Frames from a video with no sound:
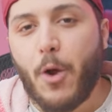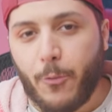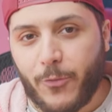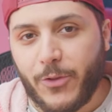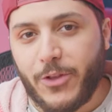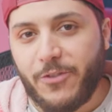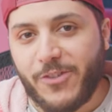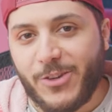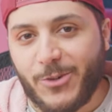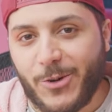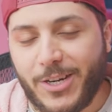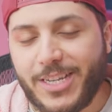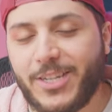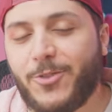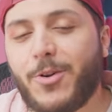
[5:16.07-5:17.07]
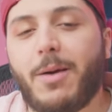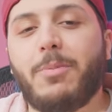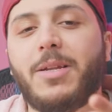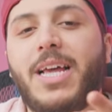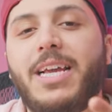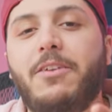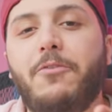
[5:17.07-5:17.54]
Hopefully you've enjoyed. Drop
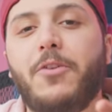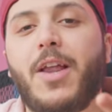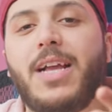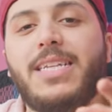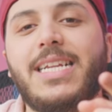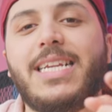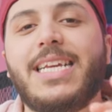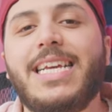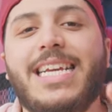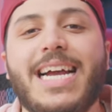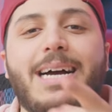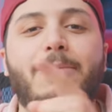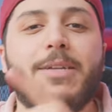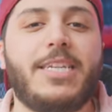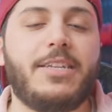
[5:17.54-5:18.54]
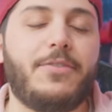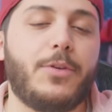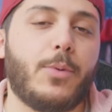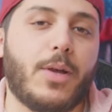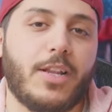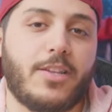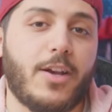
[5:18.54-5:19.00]
a like if you liked it, a comment if
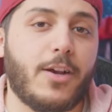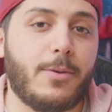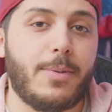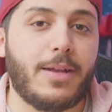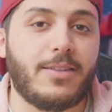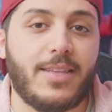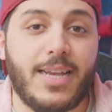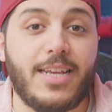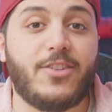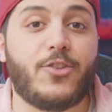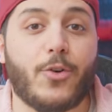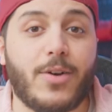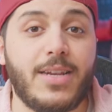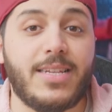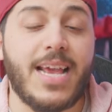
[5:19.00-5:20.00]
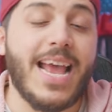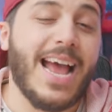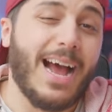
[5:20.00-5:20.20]
you want to talk about today's stories.